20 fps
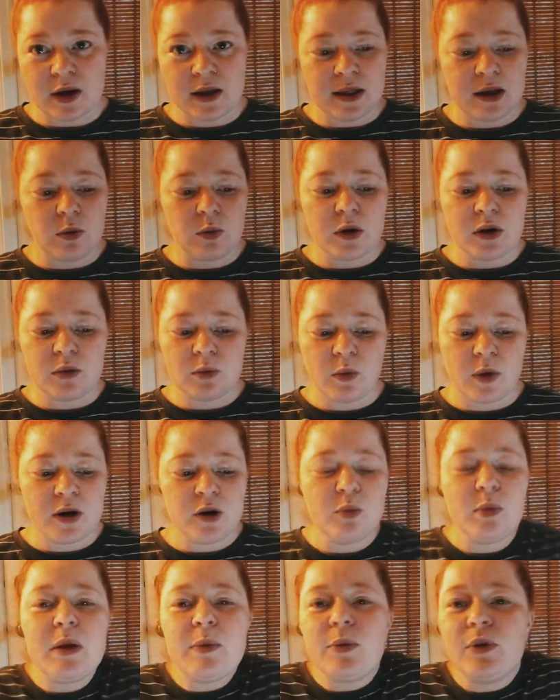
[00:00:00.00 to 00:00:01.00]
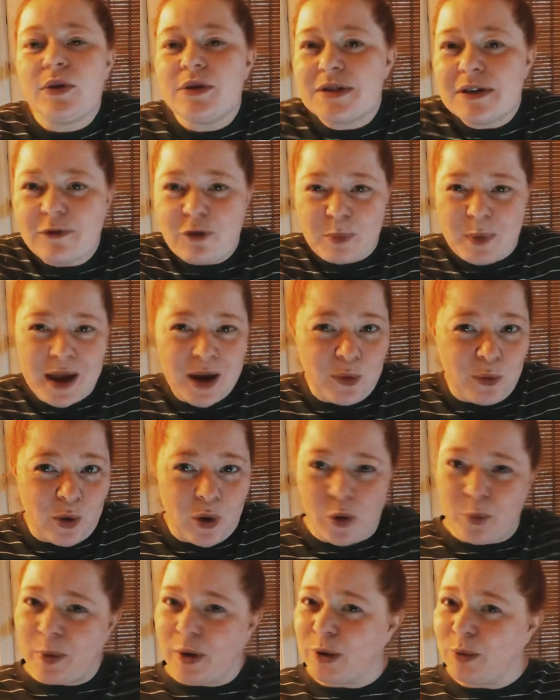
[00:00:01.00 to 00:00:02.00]
Like what what are people using for
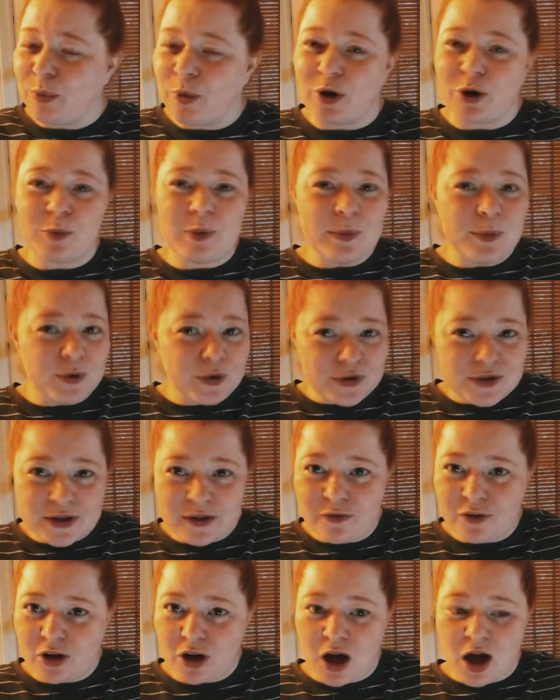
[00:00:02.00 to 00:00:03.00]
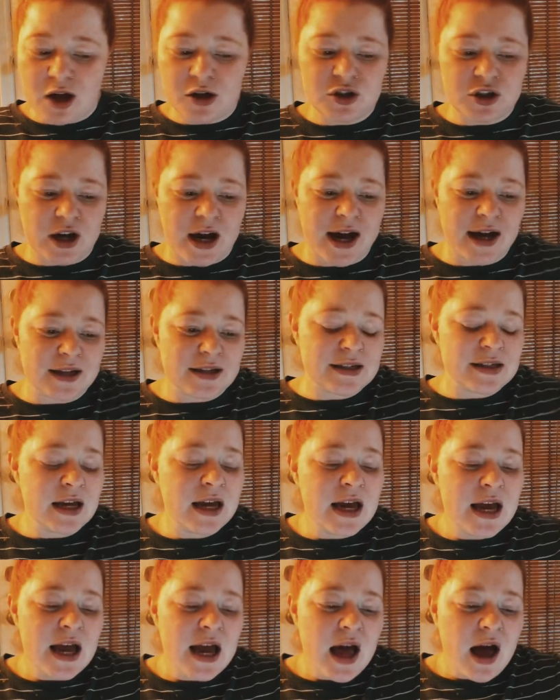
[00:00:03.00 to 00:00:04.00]
payroll? What are people using for contracts?
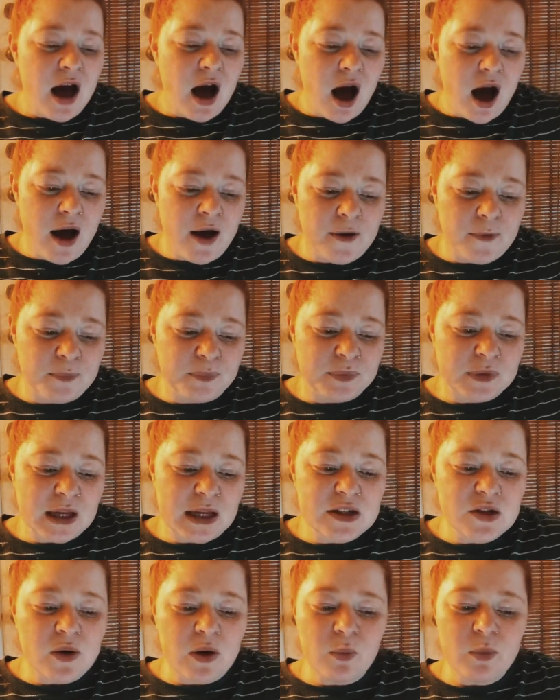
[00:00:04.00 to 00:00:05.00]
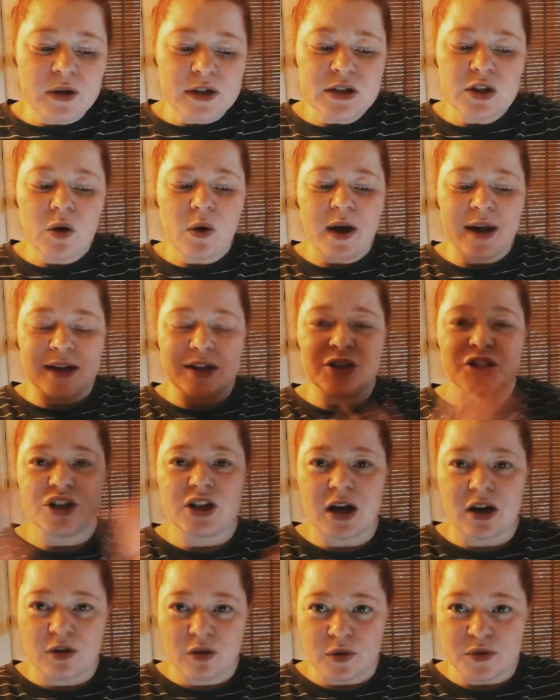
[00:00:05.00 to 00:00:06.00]
Um, and so I wanted to go ahead and
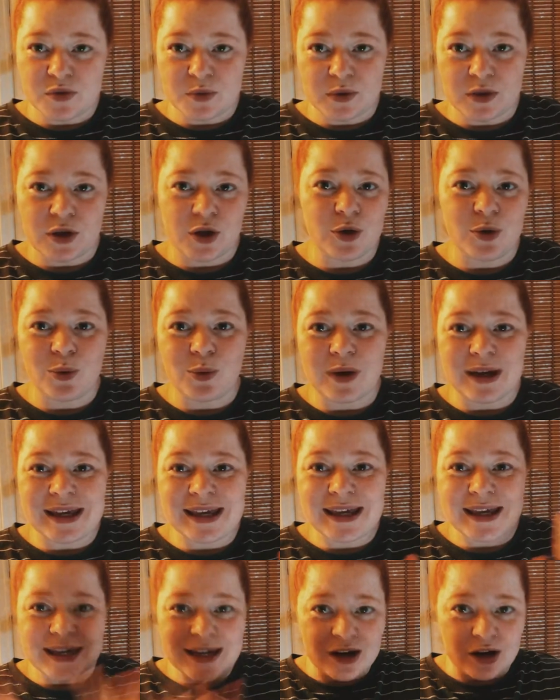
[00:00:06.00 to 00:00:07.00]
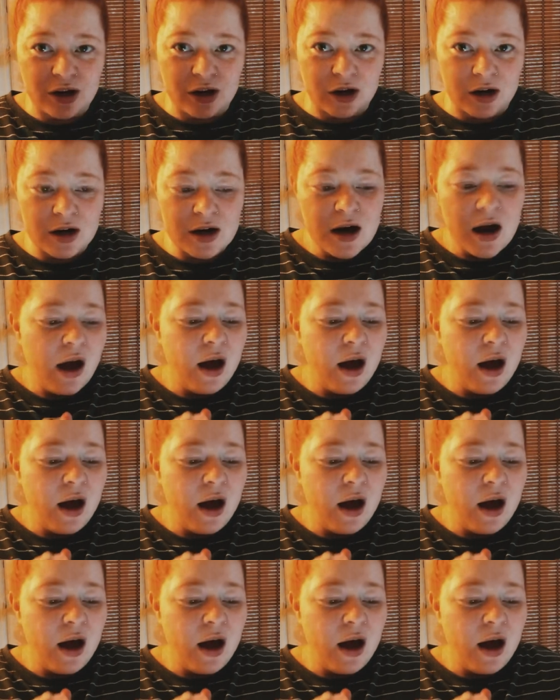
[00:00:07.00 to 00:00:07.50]
share those with you here.